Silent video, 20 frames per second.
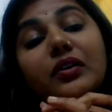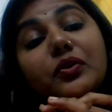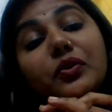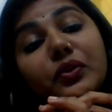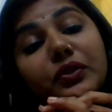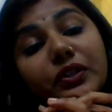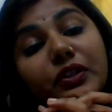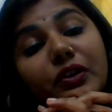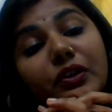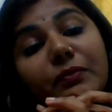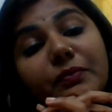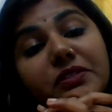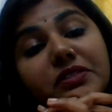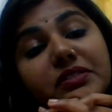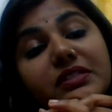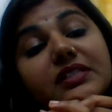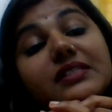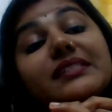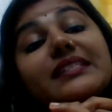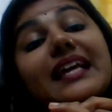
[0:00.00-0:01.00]
doing your
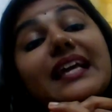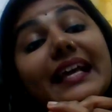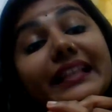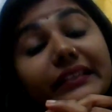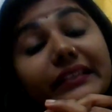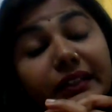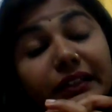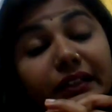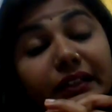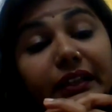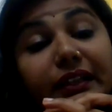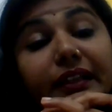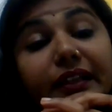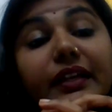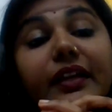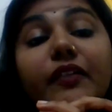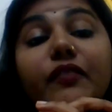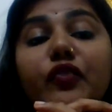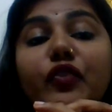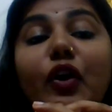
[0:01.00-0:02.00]
business ethically.
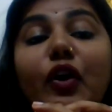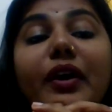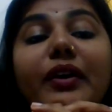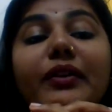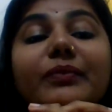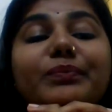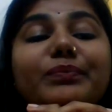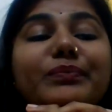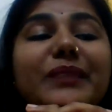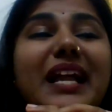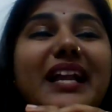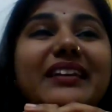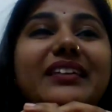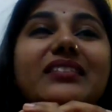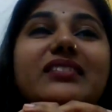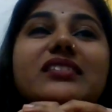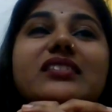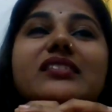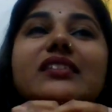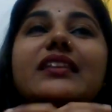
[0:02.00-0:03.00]
If you are
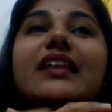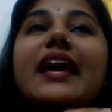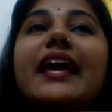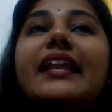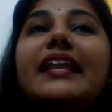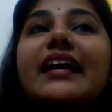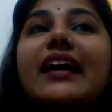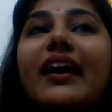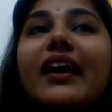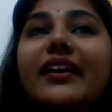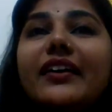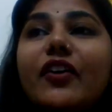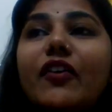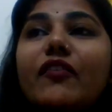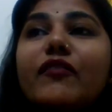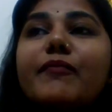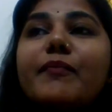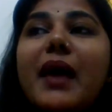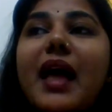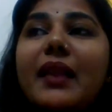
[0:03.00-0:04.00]
indulged in any kind
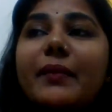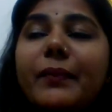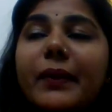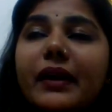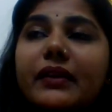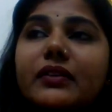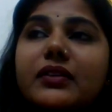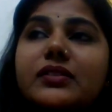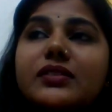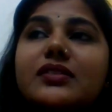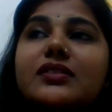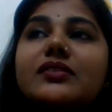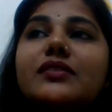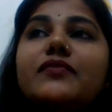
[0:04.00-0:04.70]
of malpractices,